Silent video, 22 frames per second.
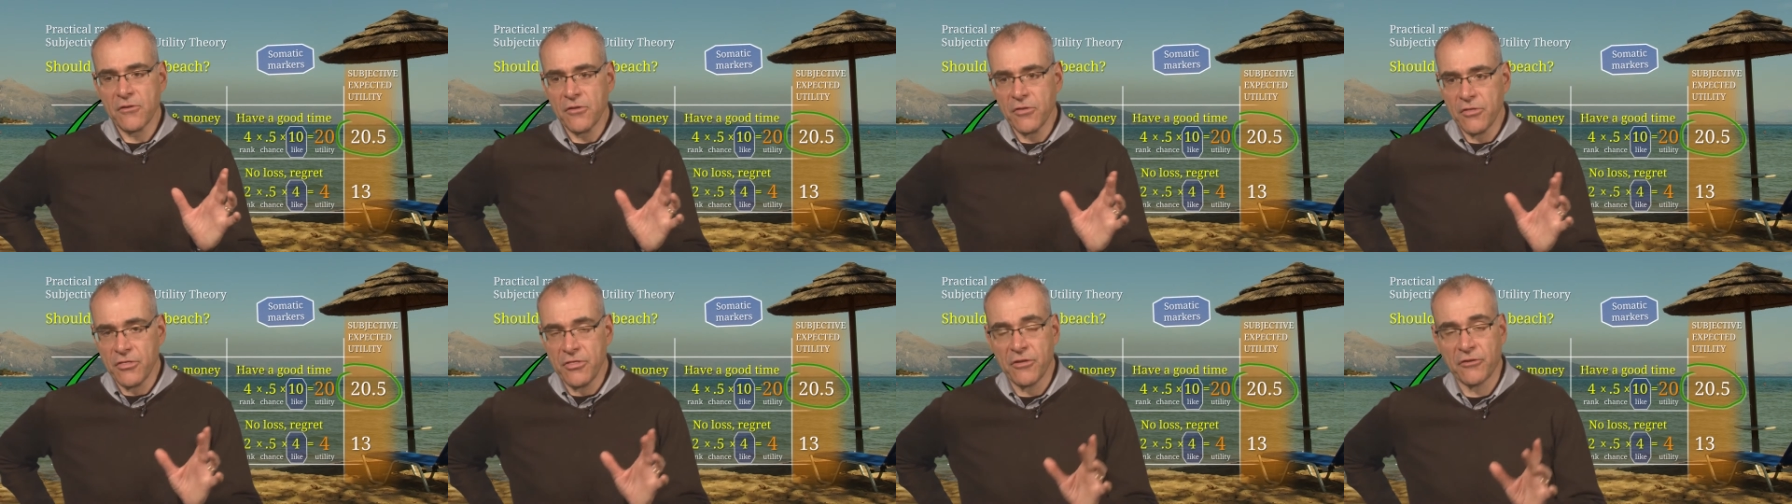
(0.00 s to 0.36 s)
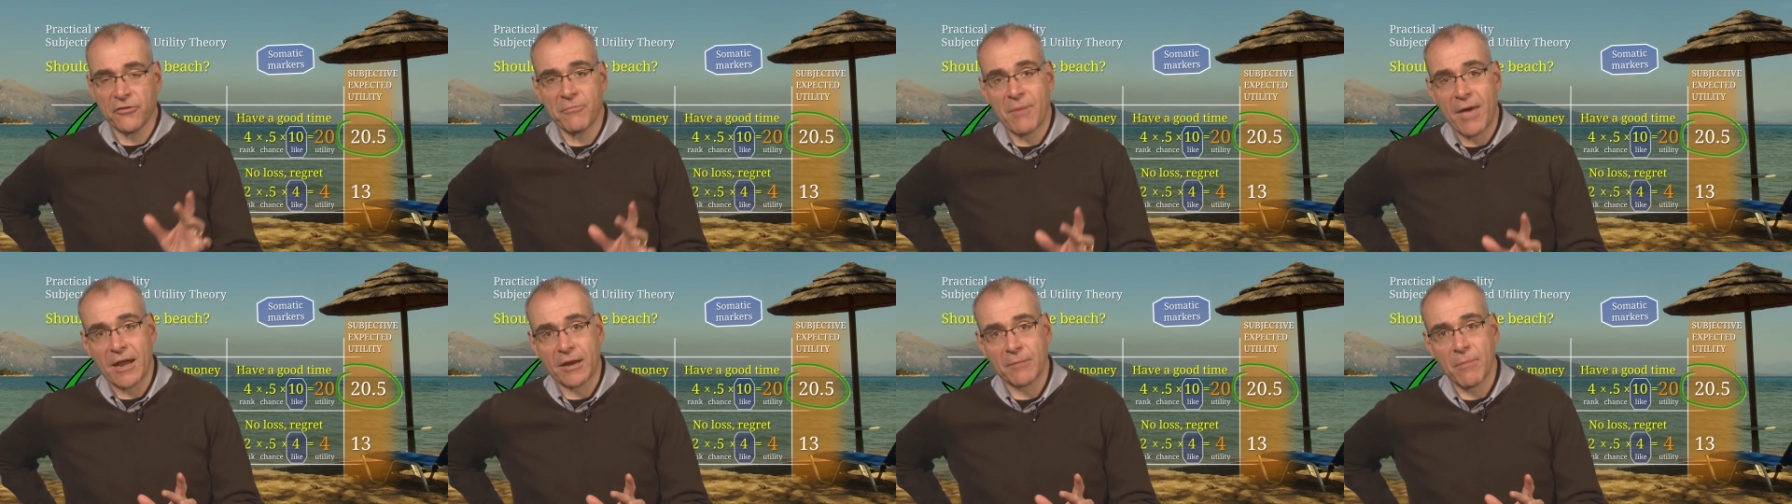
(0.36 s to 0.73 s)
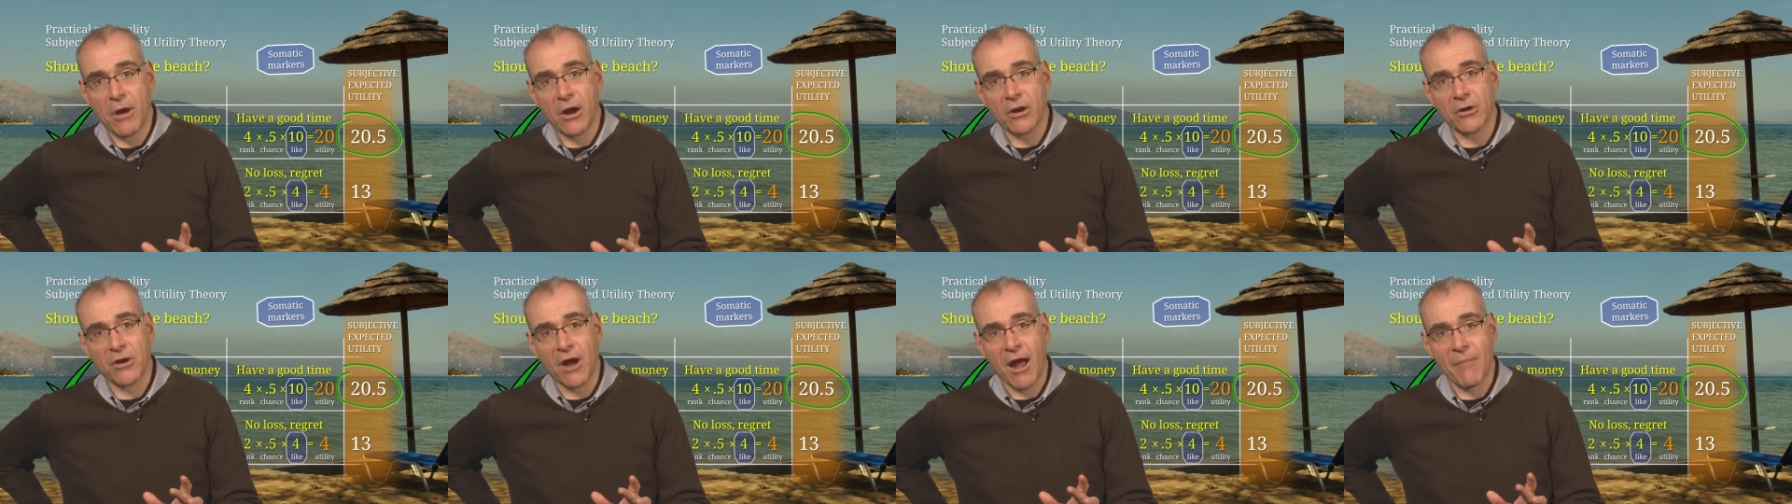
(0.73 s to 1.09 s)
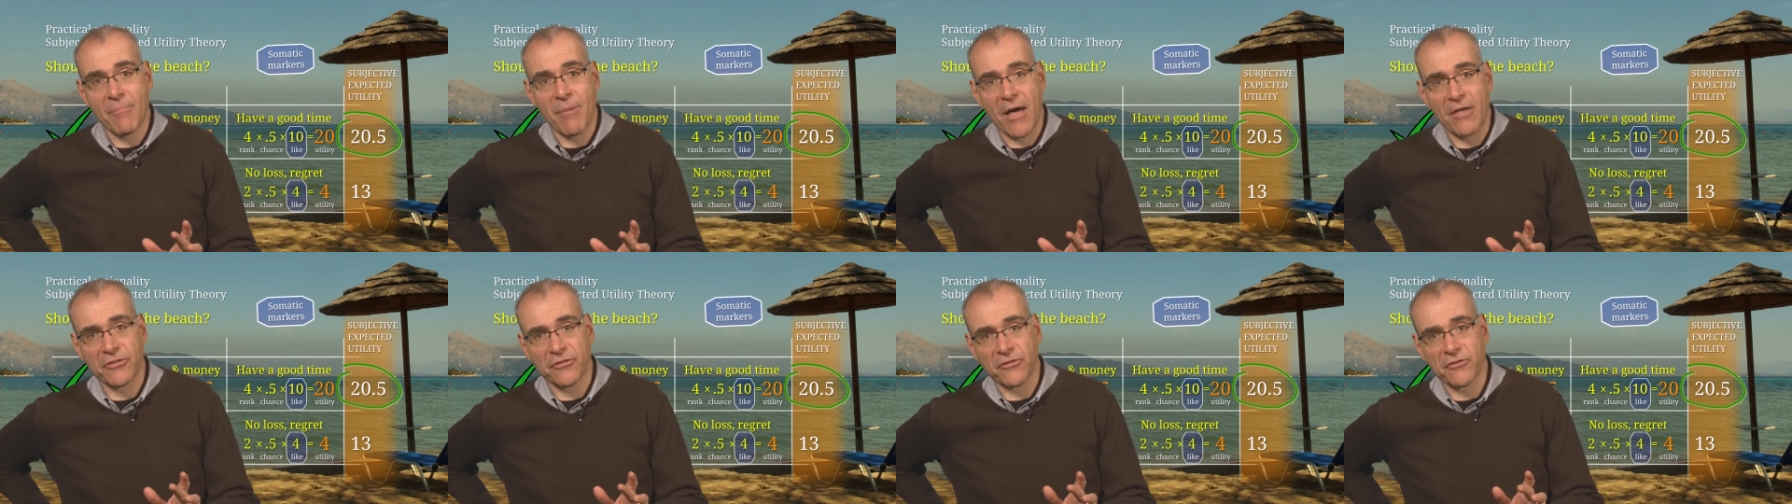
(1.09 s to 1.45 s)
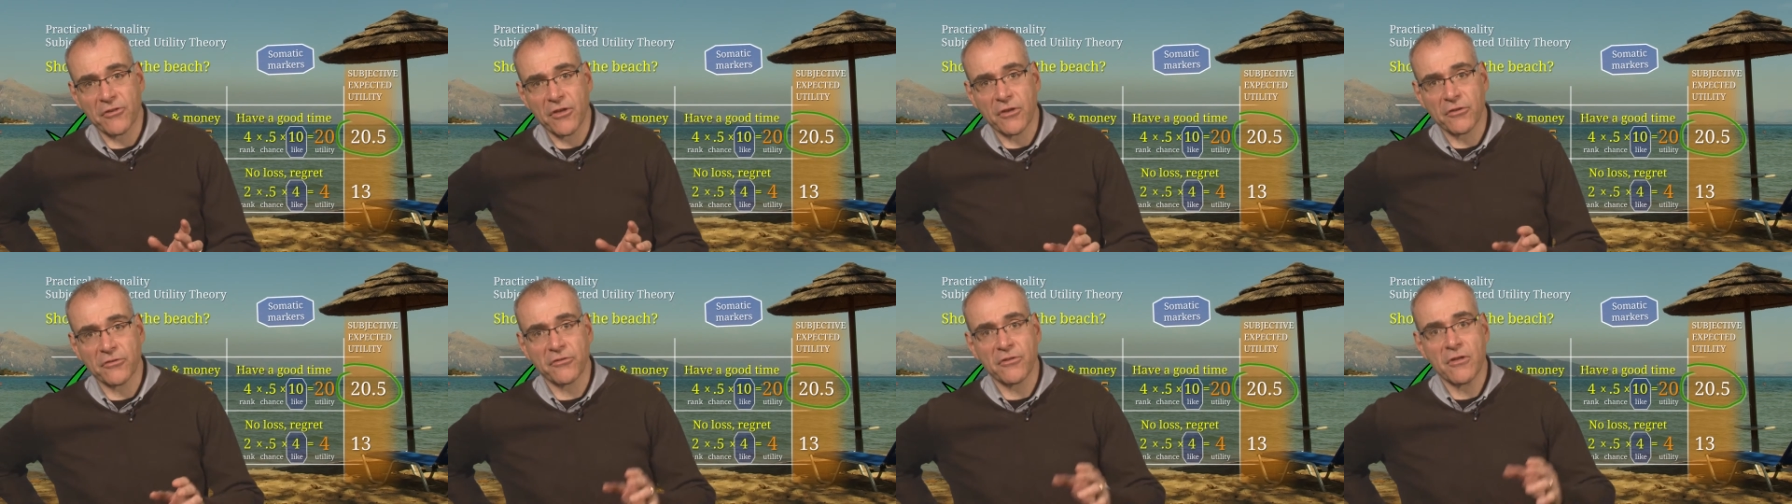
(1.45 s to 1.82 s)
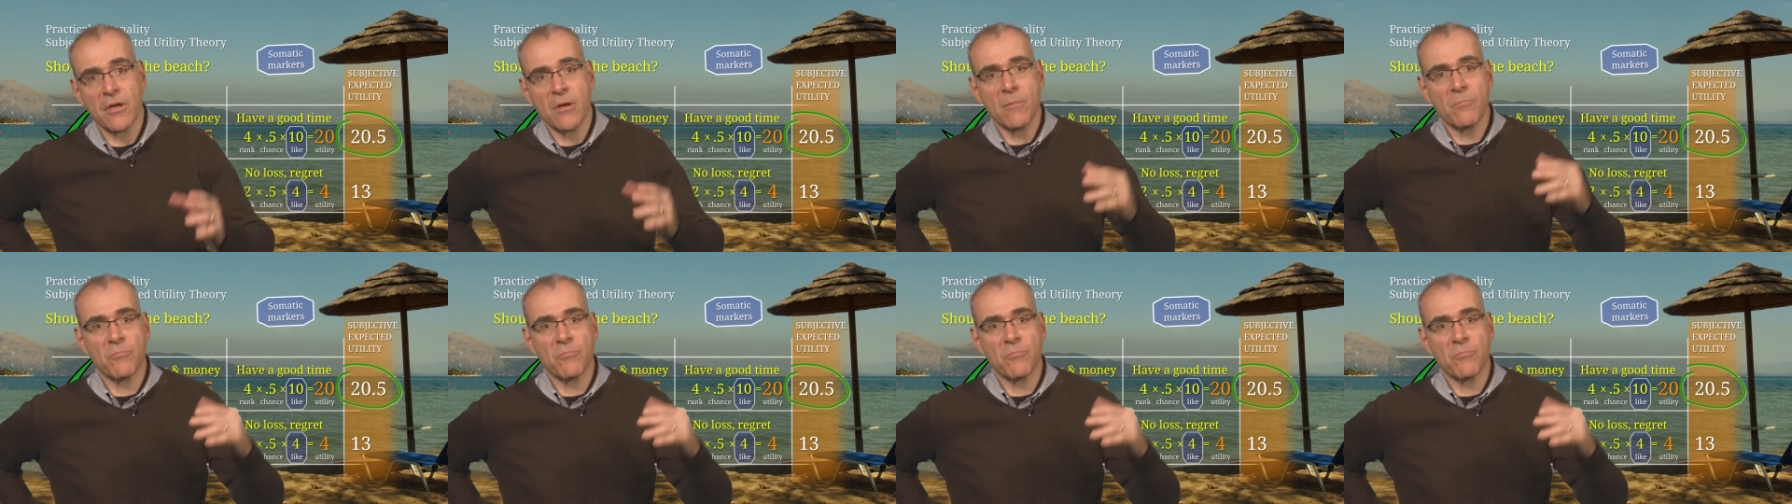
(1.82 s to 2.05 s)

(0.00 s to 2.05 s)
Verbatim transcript: the somatic marker hypothesis